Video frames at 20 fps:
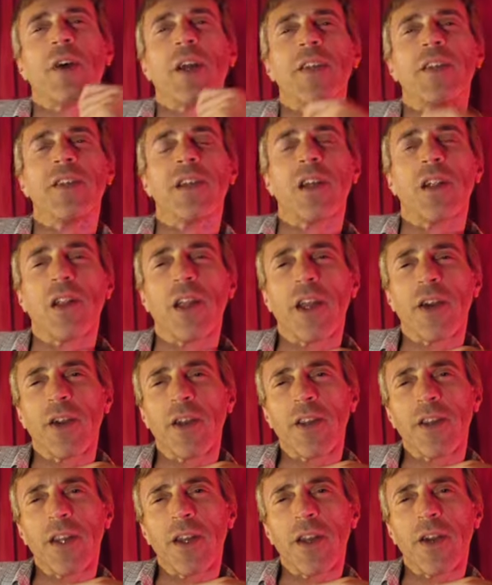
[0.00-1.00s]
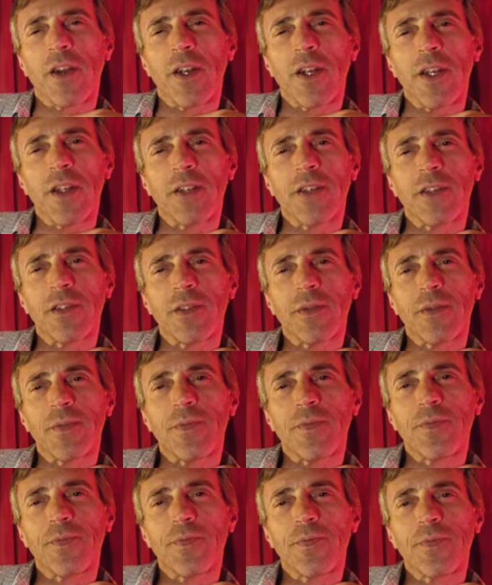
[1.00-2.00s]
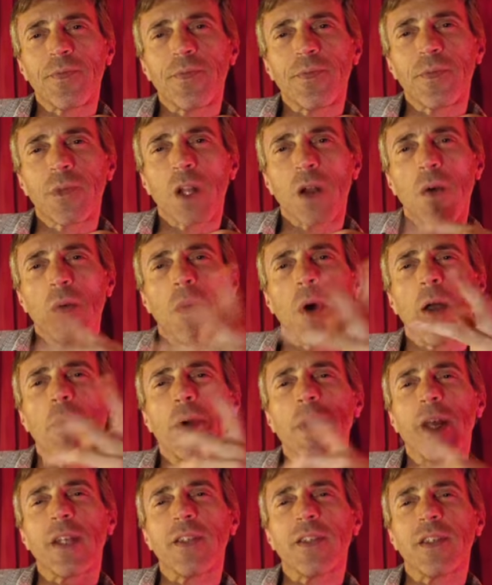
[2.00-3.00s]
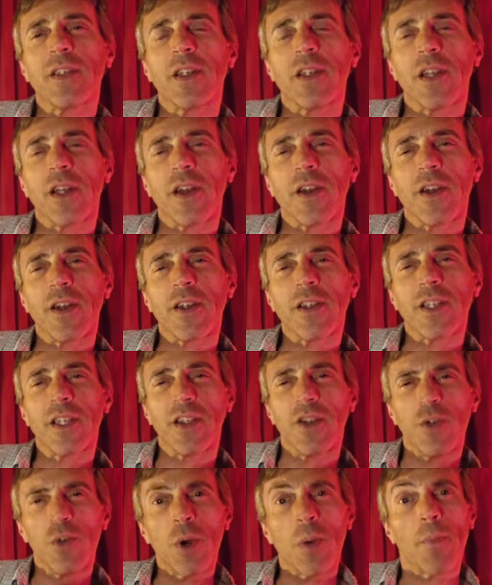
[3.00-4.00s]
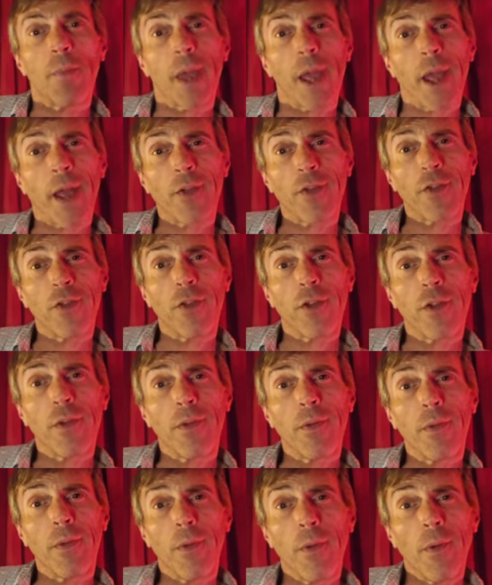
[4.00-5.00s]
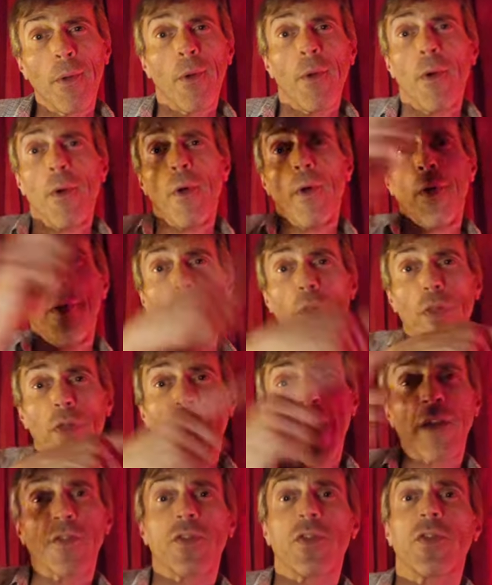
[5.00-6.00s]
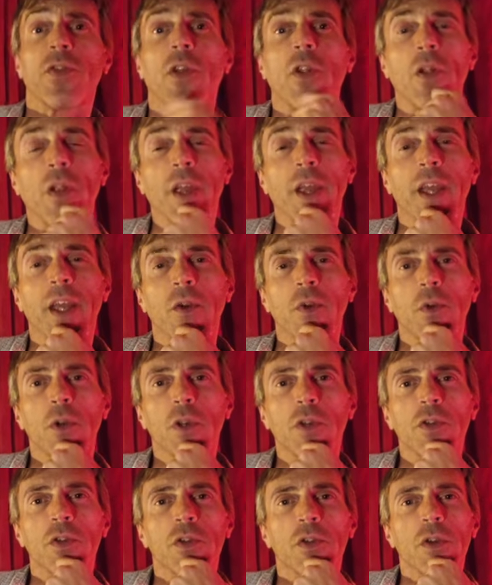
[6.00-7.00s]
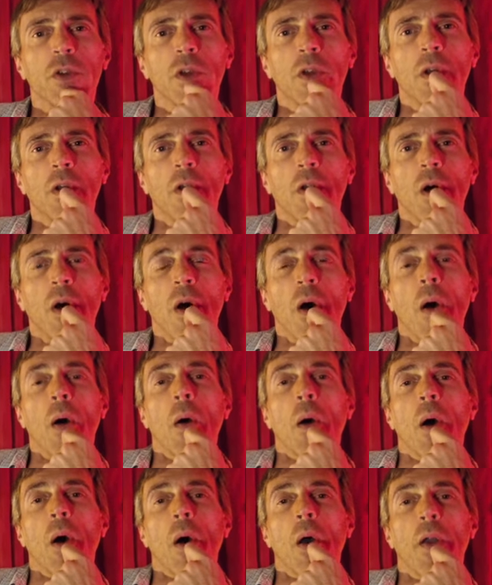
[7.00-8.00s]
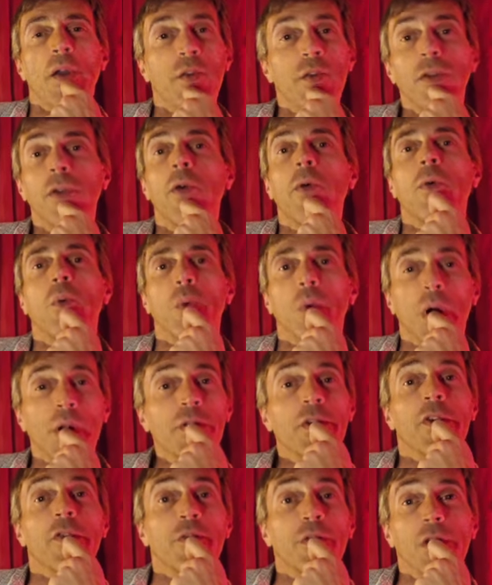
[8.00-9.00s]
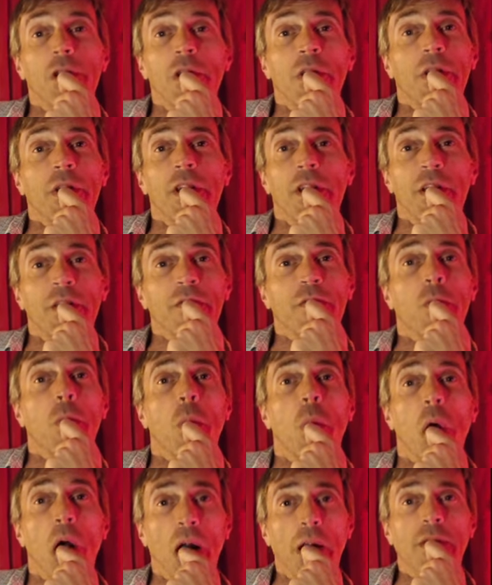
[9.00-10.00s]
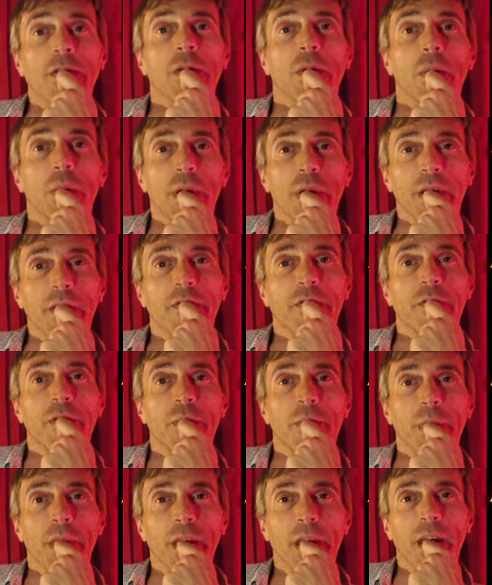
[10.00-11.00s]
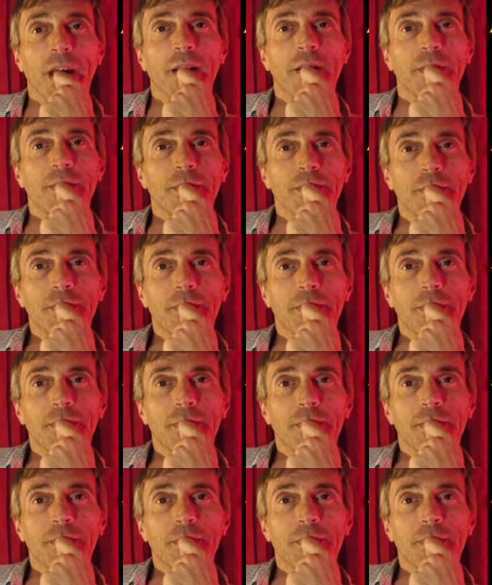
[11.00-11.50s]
If I declare it, there it is. Why would I declare it? Can you imagine? That's the language. Isn't it wonderful that I've walked away from that?